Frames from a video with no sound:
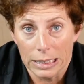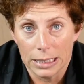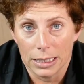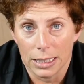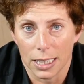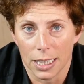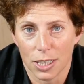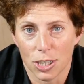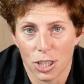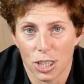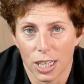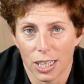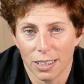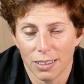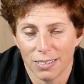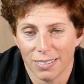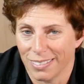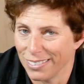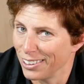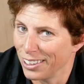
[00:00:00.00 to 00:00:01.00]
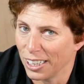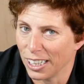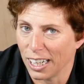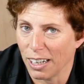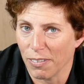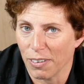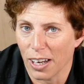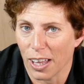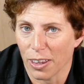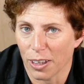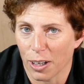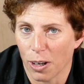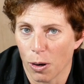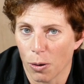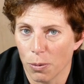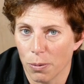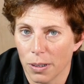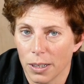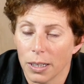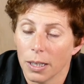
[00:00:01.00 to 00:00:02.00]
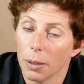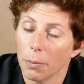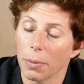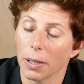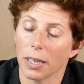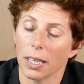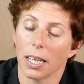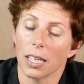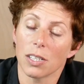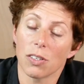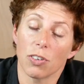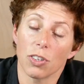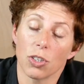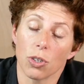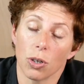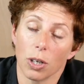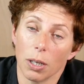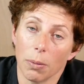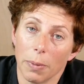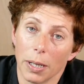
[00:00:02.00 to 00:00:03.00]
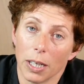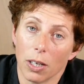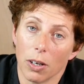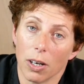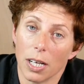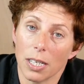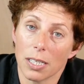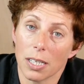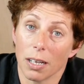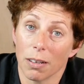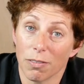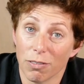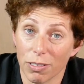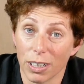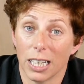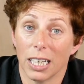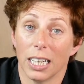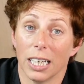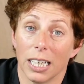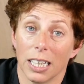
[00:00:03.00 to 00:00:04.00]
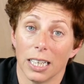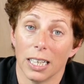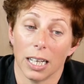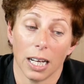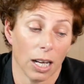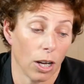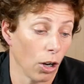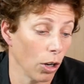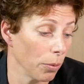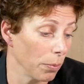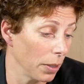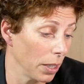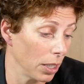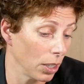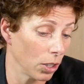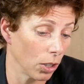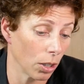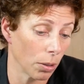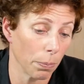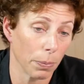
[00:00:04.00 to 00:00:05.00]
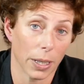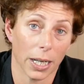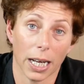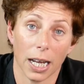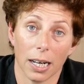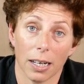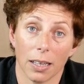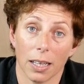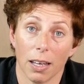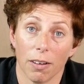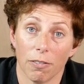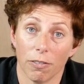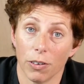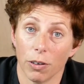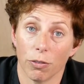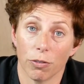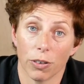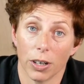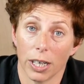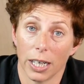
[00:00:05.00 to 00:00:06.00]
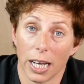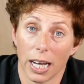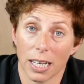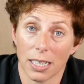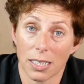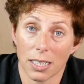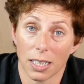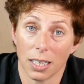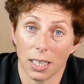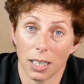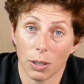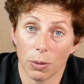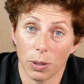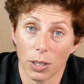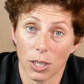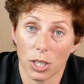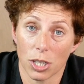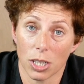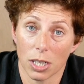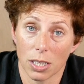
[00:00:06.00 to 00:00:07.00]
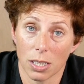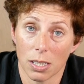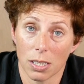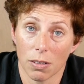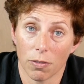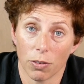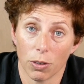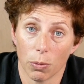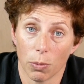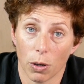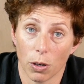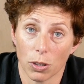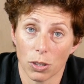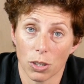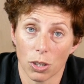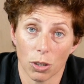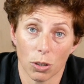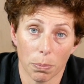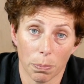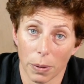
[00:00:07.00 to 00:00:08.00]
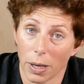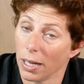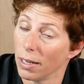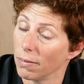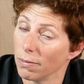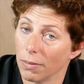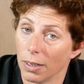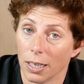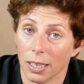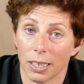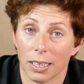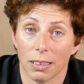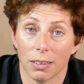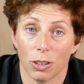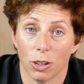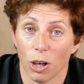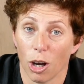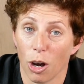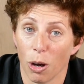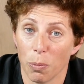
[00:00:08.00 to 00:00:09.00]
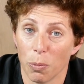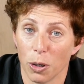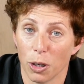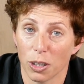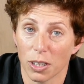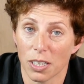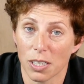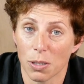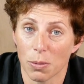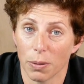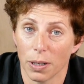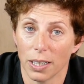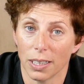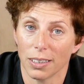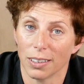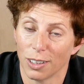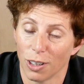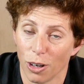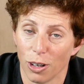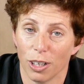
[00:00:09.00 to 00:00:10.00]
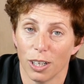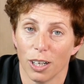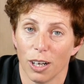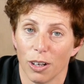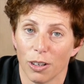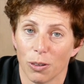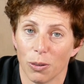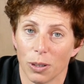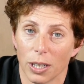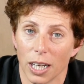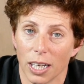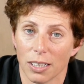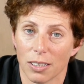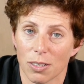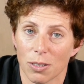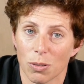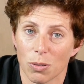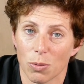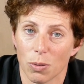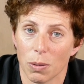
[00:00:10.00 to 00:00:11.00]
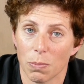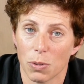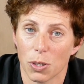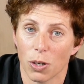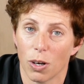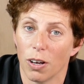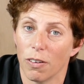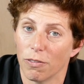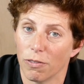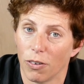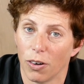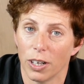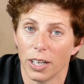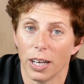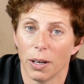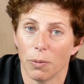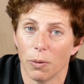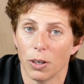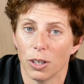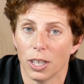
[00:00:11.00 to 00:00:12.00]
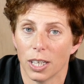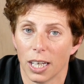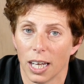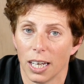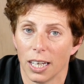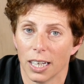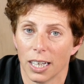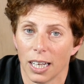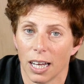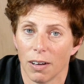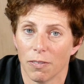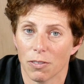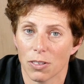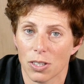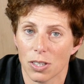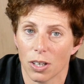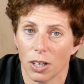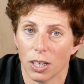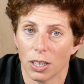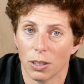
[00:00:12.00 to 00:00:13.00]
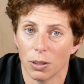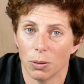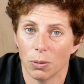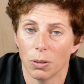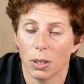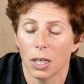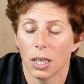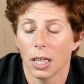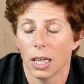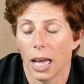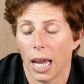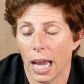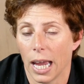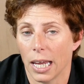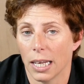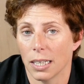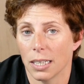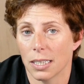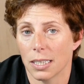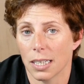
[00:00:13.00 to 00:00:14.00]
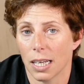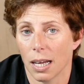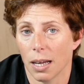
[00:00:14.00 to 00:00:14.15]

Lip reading: next year you're gonna have another goal. But thanks for joining me, guys. I really hope that you got a bit out of that. Feel free to ask any questions if you want to, but your homework this week, go to your local council's website, find out what you can and can't recycle, and